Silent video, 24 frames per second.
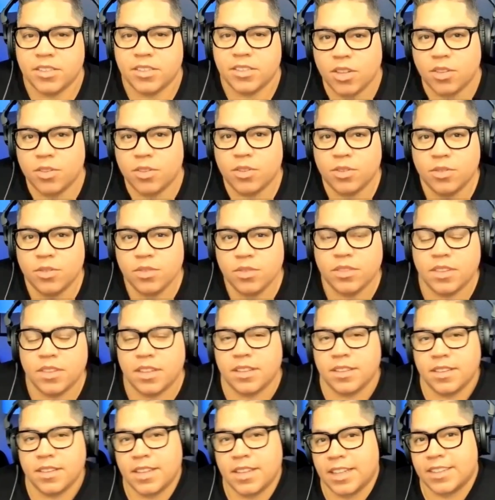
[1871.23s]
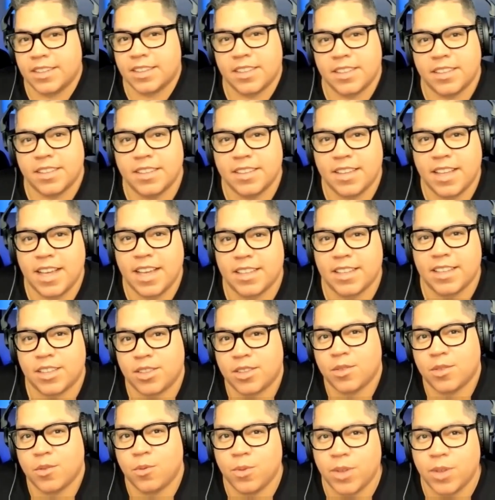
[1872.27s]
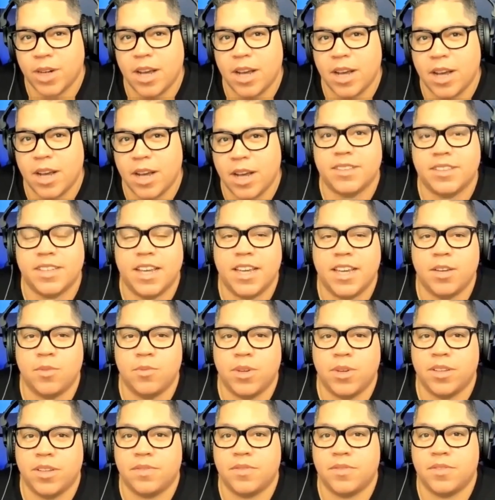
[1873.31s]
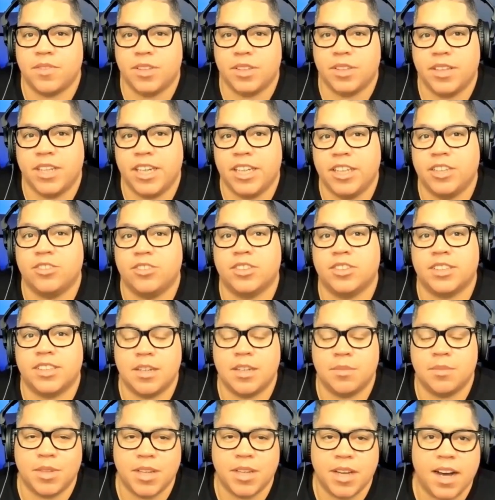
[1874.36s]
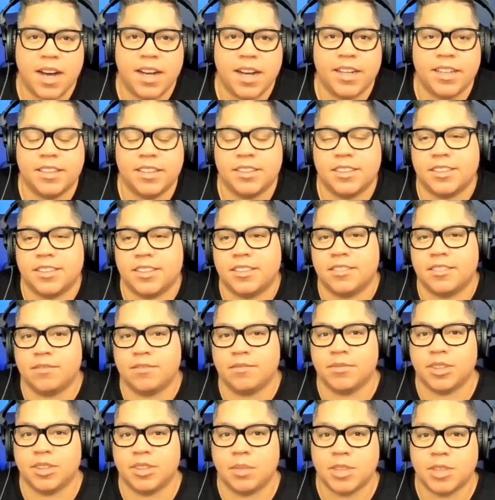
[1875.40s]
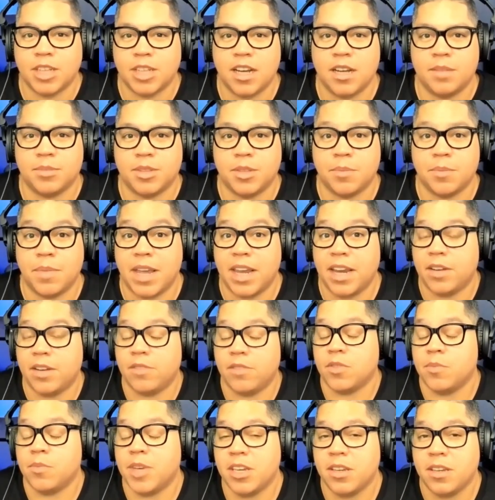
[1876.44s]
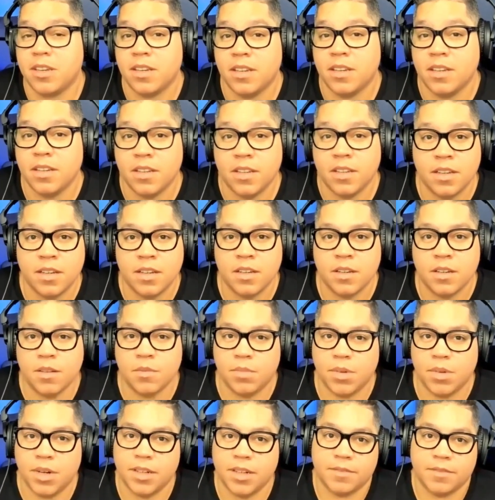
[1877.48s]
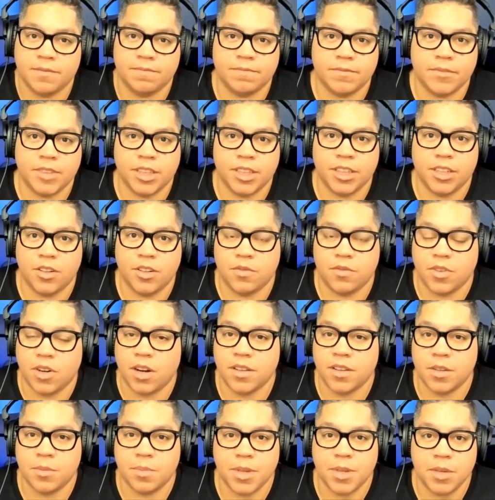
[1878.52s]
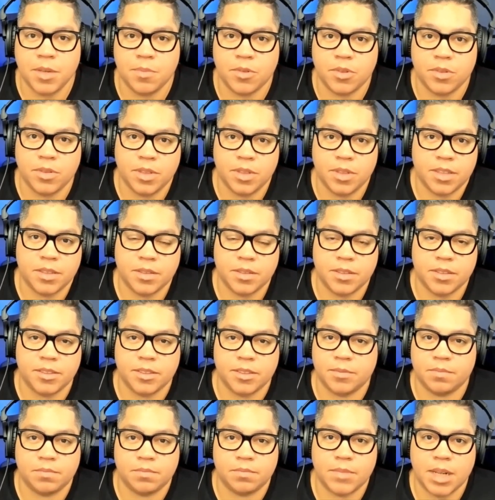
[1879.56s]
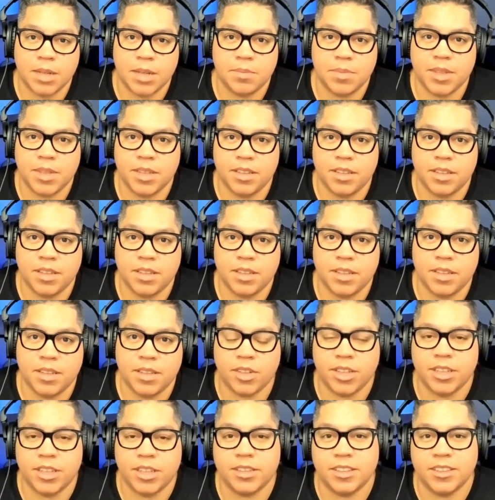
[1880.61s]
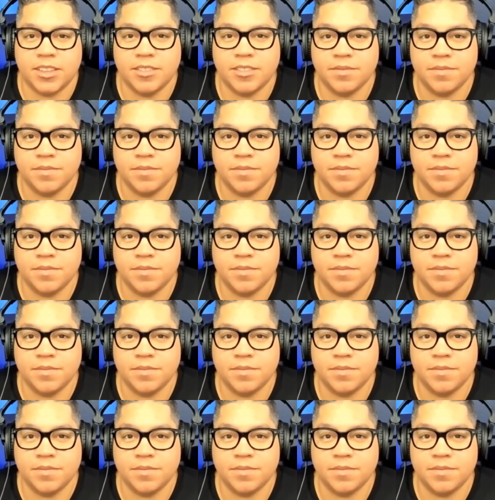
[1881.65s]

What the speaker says: So that's what I would say with Ghidra's API. It's sometimes a pain for me, but for other people, it might be very easy.